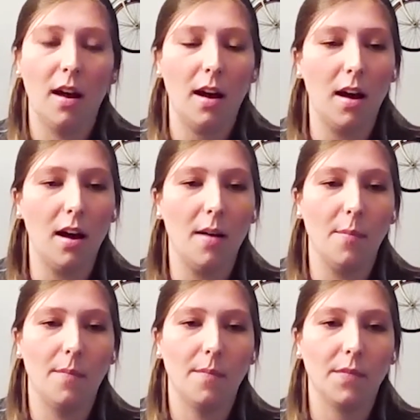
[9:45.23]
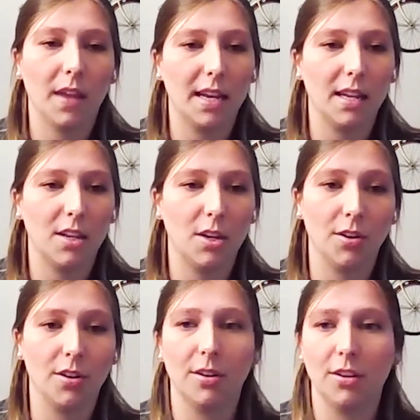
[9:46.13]
um, like
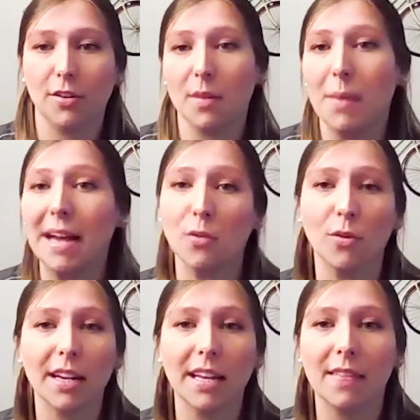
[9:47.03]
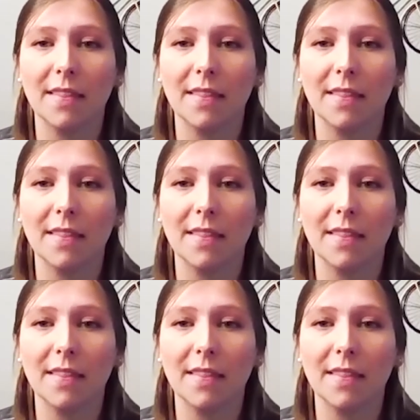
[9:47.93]
you're you're the minority